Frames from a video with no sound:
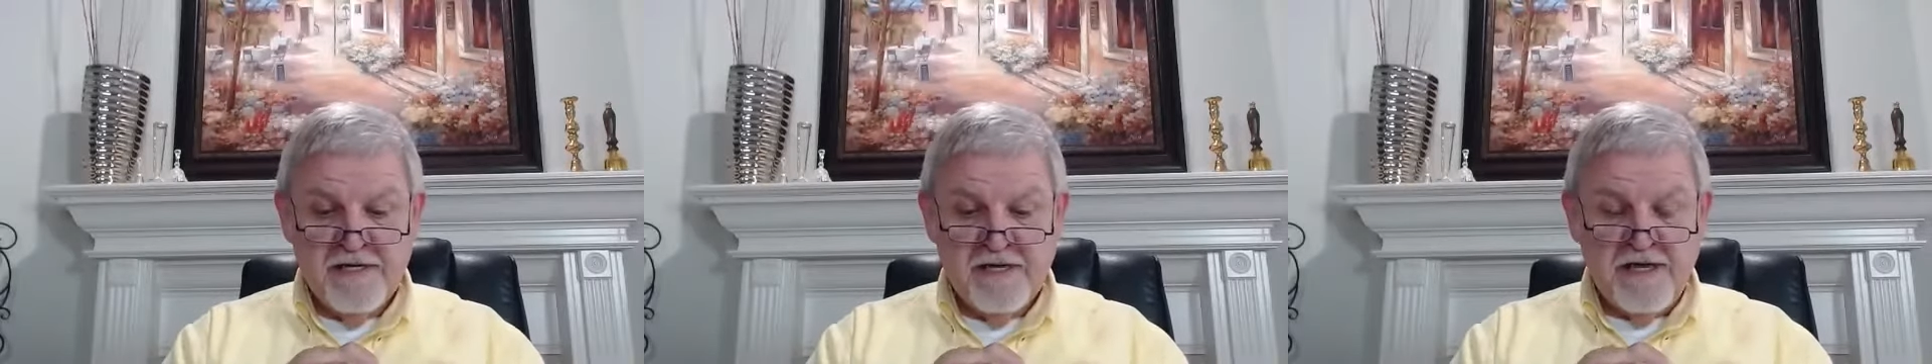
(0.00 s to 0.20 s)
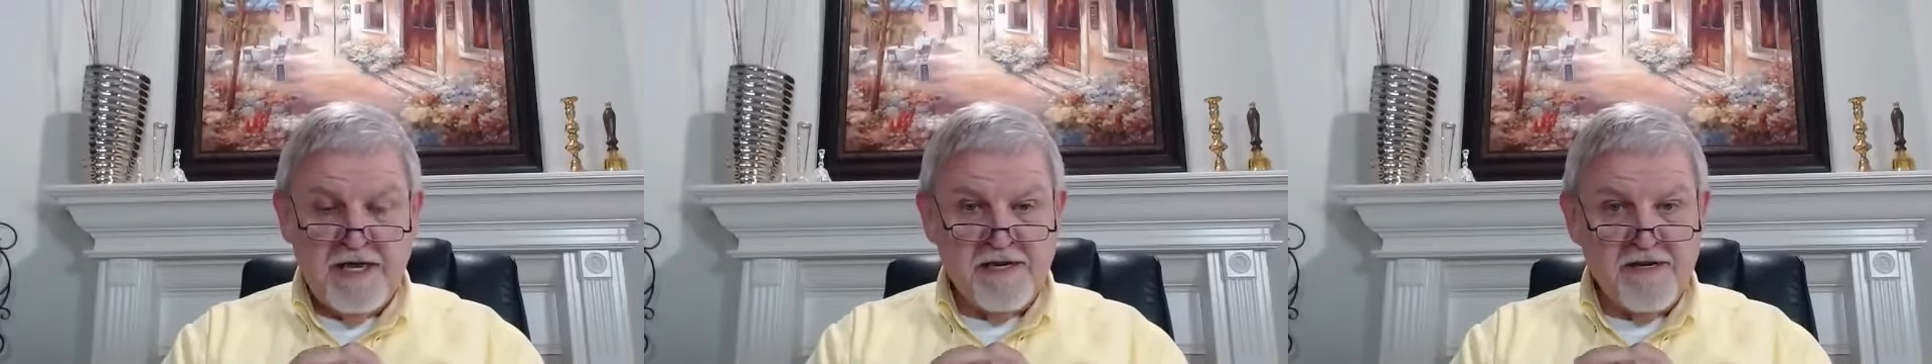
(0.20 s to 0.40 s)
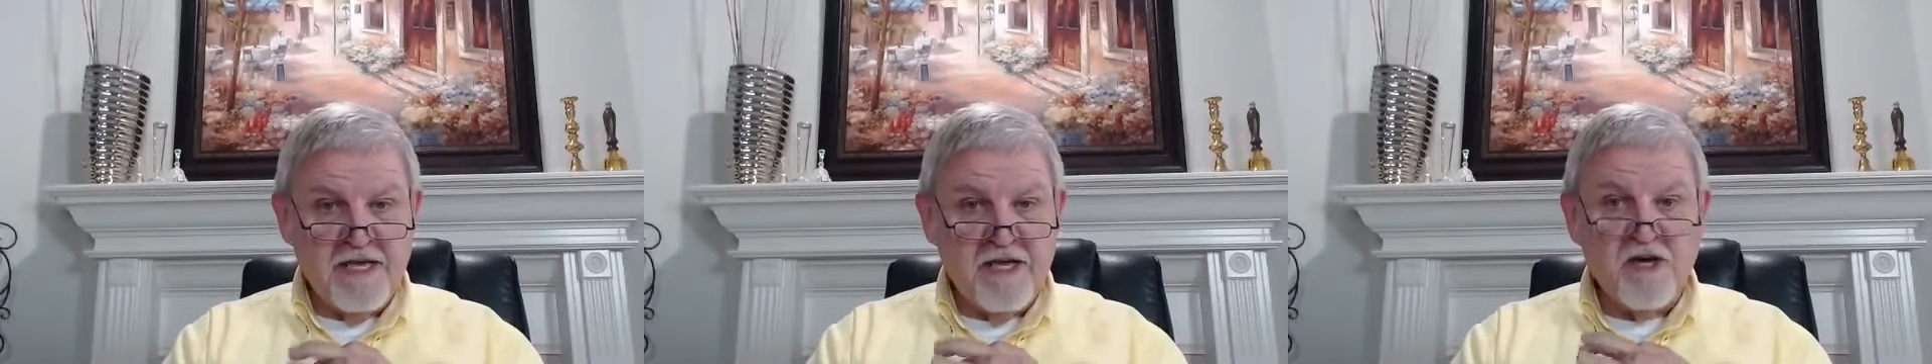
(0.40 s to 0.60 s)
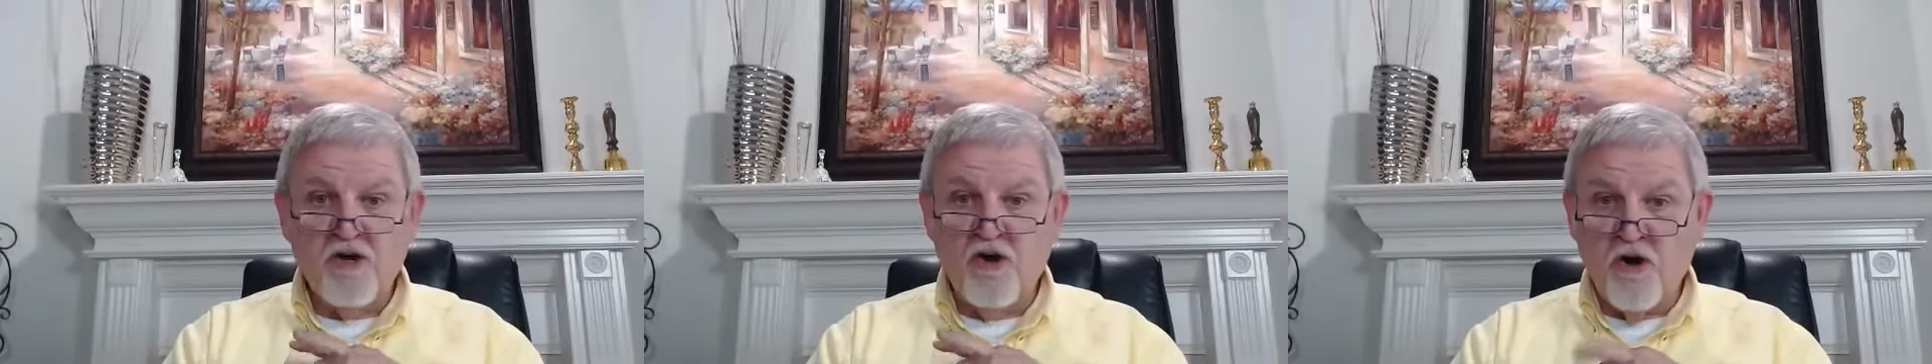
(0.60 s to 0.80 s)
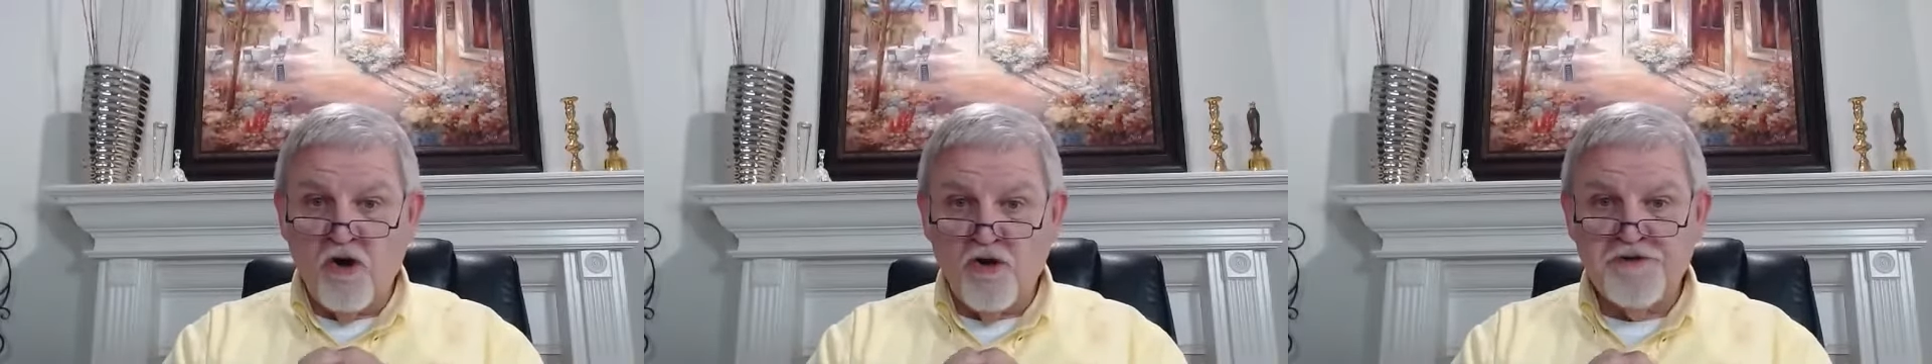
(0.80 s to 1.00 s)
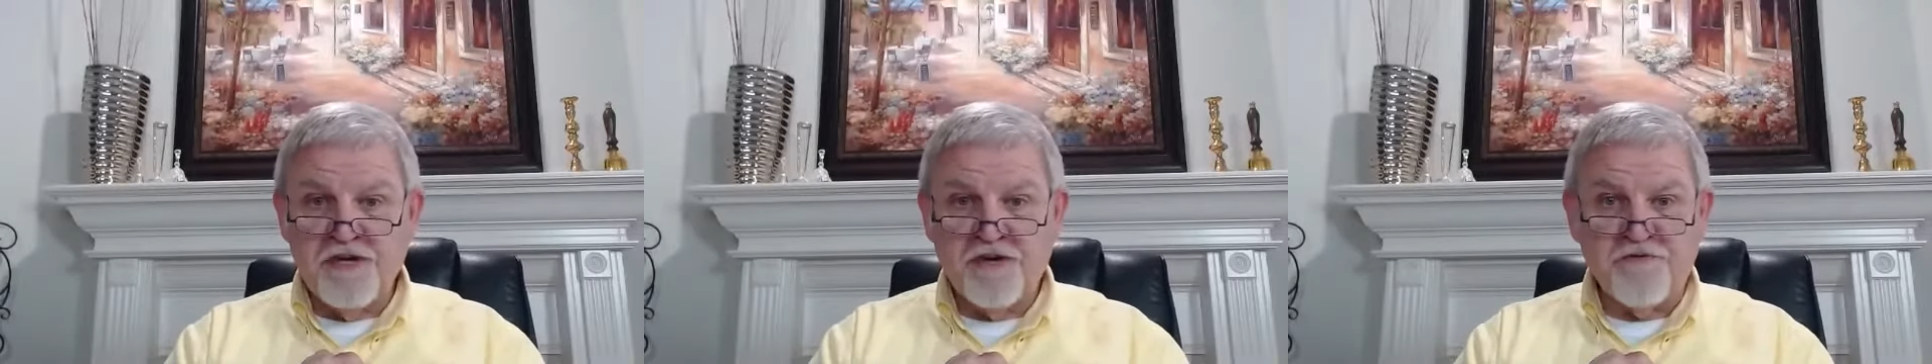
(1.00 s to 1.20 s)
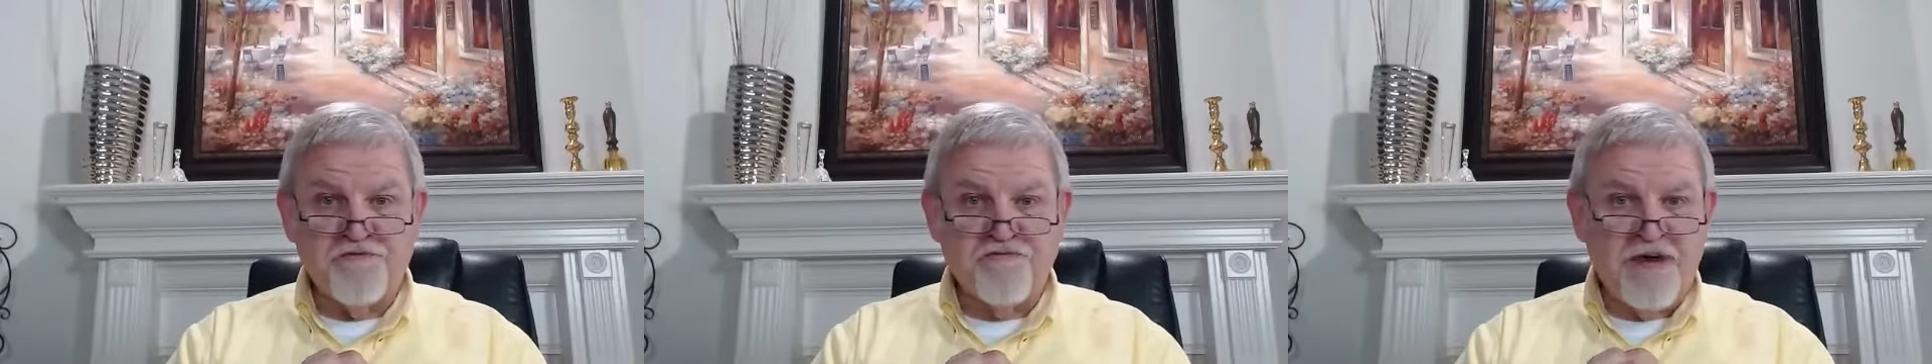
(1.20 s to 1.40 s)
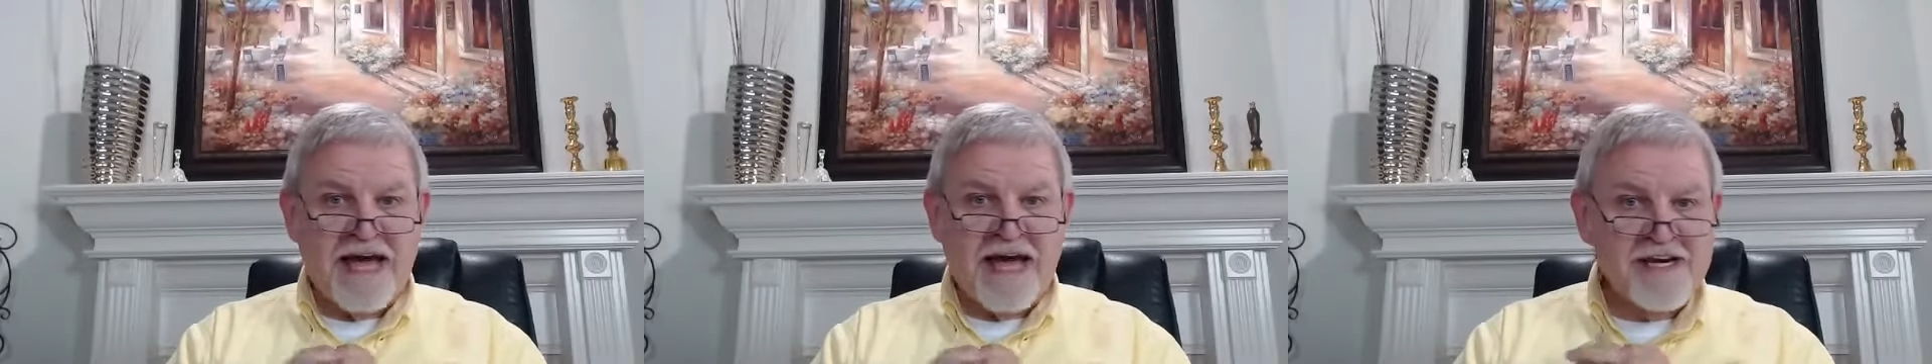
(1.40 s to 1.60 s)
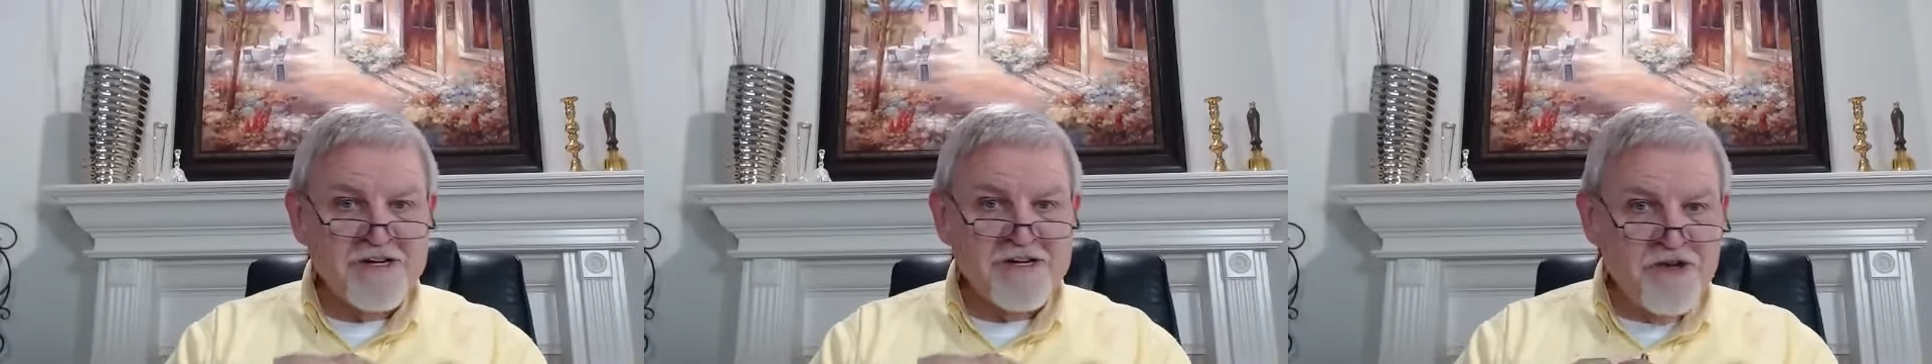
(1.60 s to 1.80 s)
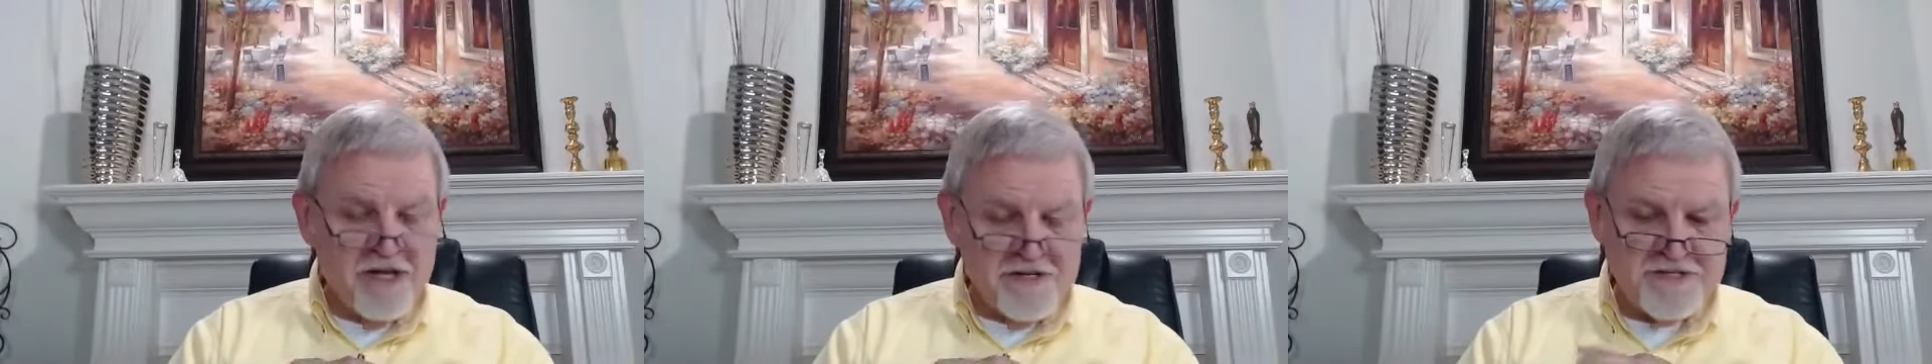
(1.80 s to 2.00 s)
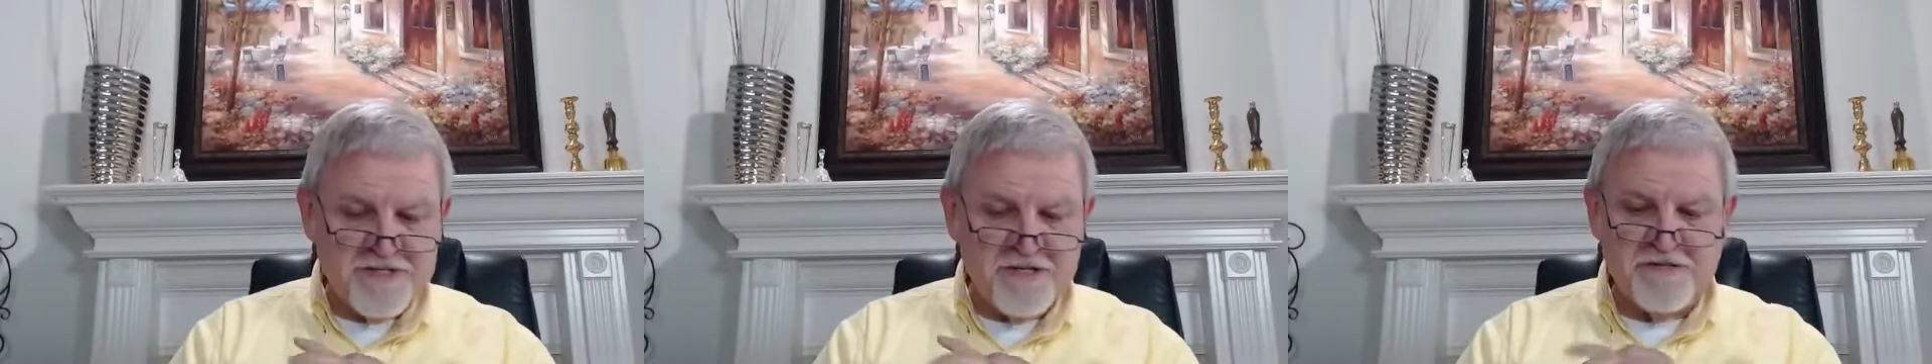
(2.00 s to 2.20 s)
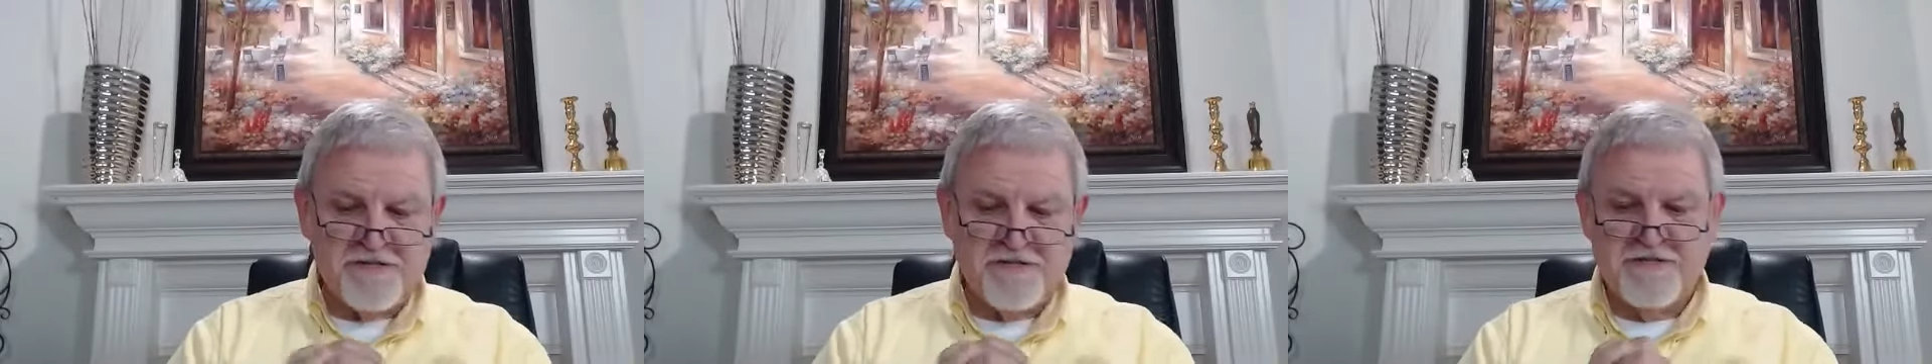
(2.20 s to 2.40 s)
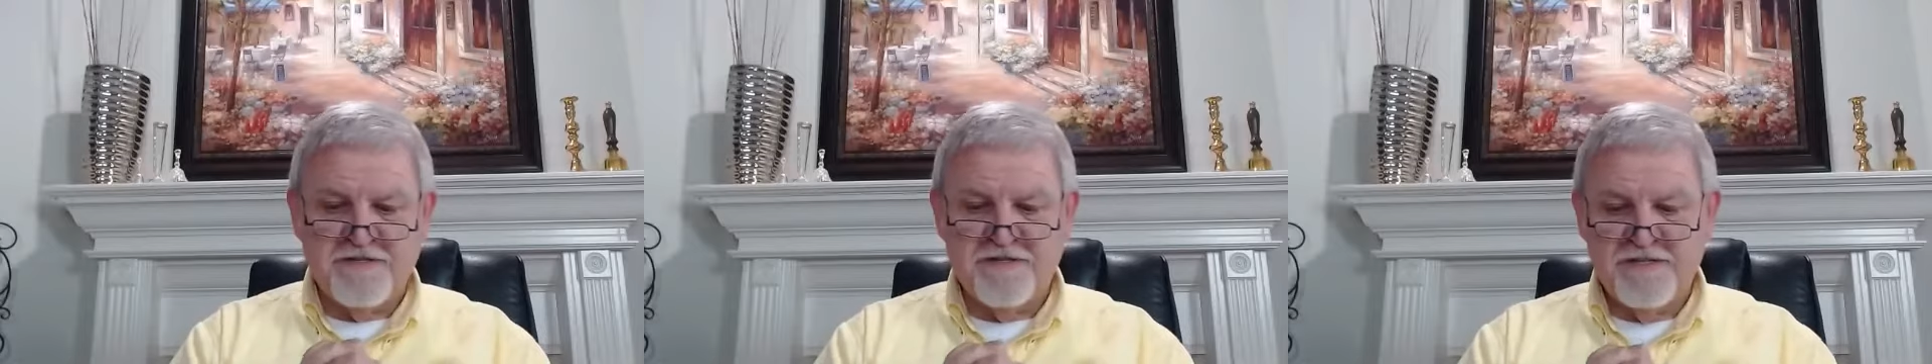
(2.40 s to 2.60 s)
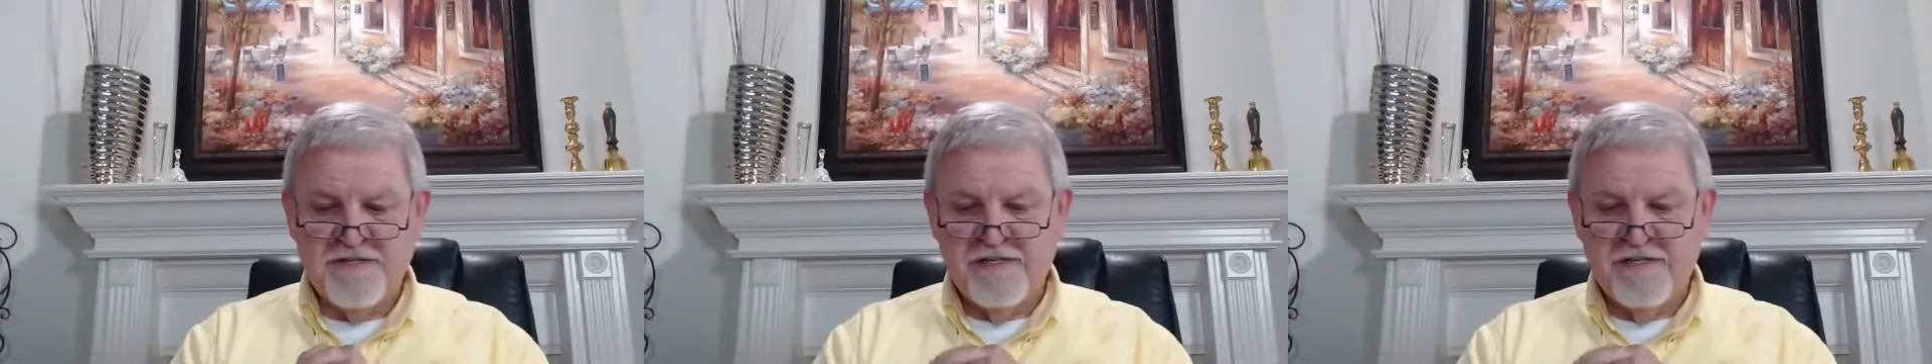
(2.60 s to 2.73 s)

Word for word: And he called it rank nonsense.